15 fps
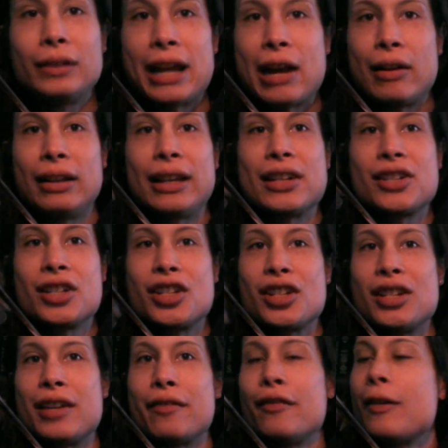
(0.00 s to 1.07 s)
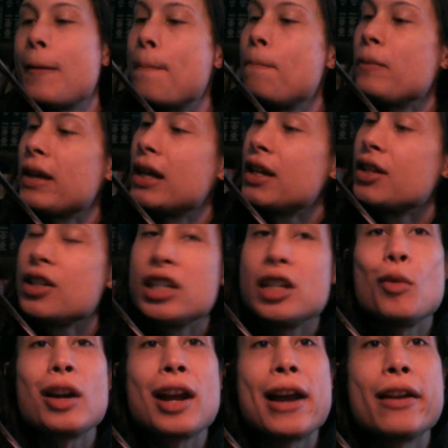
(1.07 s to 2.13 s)
Harry likes to sniff and see
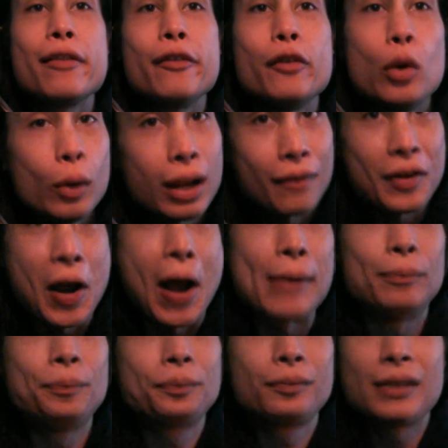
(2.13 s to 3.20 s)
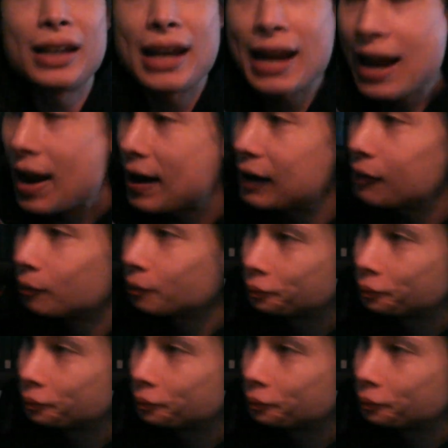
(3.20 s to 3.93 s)
what kind of food I've got. Yeah.